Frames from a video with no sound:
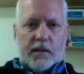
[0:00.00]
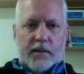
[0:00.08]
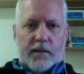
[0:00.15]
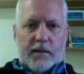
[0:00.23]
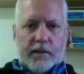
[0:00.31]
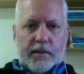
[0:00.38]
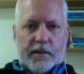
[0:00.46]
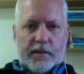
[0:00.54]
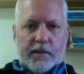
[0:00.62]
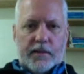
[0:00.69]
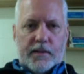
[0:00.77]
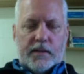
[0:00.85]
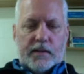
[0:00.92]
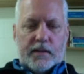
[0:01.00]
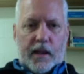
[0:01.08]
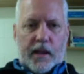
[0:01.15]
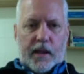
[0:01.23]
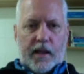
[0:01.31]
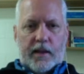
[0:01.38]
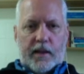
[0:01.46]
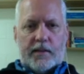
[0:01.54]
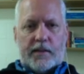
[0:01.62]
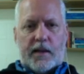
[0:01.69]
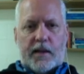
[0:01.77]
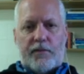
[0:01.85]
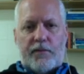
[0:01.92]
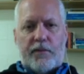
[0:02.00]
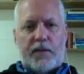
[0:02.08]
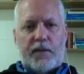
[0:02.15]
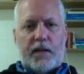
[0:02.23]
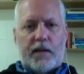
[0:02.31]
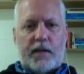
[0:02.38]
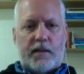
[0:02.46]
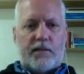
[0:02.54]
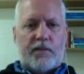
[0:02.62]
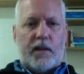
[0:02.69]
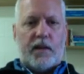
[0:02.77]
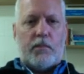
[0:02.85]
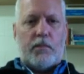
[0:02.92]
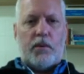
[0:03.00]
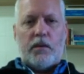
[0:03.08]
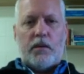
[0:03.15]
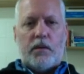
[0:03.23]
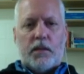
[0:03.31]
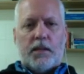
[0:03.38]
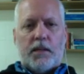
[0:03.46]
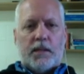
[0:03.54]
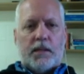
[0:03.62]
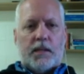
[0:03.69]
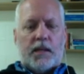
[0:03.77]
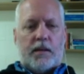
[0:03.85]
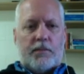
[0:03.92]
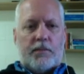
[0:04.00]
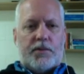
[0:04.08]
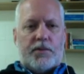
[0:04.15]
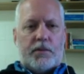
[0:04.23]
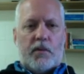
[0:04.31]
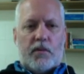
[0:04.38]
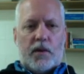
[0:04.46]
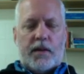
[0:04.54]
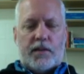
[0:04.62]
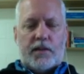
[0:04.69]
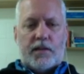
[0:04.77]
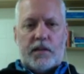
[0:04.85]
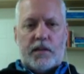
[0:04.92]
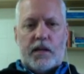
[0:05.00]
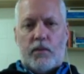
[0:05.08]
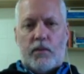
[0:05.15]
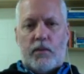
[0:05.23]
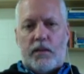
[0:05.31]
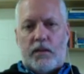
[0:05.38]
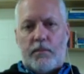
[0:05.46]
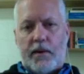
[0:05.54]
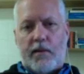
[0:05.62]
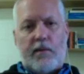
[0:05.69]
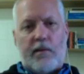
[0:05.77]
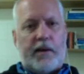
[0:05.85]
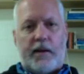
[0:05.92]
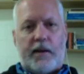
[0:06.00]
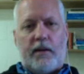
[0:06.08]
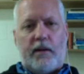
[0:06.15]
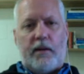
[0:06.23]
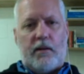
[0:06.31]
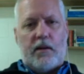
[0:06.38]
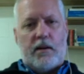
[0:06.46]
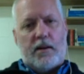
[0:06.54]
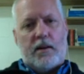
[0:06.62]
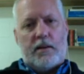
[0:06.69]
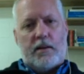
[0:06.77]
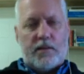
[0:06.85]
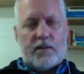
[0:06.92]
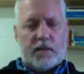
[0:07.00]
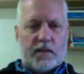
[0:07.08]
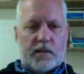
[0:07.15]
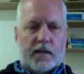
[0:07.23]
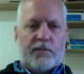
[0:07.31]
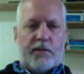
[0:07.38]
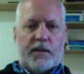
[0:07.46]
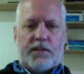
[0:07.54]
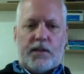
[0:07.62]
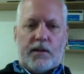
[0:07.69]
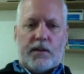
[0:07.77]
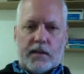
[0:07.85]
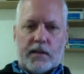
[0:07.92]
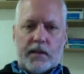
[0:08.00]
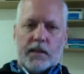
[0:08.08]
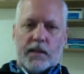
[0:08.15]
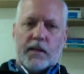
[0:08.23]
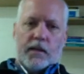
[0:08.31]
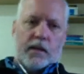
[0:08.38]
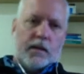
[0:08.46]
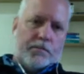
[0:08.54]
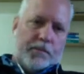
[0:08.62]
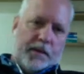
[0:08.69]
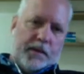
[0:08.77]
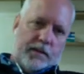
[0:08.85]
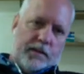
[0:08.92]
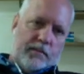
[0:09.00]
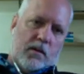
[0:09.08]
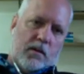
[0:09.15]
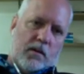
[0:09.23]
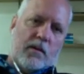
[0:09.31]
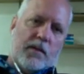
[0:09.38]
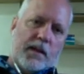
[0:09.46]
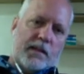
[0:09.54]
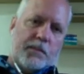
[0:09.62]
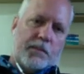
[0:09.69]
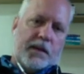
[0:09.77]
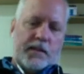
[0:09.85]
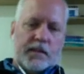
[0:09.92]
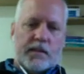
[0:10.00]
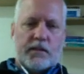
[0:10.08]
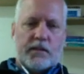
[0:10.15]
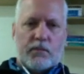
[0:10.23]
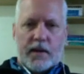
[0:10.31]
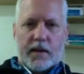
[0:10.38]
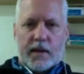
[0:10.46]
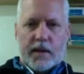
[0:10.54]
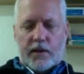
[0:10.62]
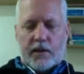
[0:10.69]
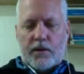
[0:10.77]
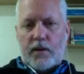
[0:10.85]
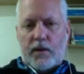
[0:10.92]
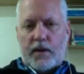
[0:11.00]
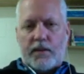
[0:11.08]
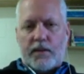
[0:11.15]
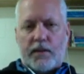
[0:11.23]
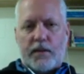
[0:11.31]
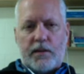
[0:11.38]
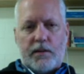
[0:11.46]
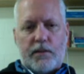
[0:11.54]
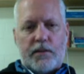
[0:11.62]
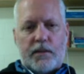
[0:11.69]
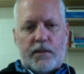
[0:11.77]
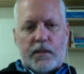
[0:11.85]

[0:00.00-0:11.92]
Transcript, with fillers: There it is, and it's got 15 gigs available. Um, there's some overhead associated with the mirroring and uh, using ZFS generally, but all that space is ready and ready to use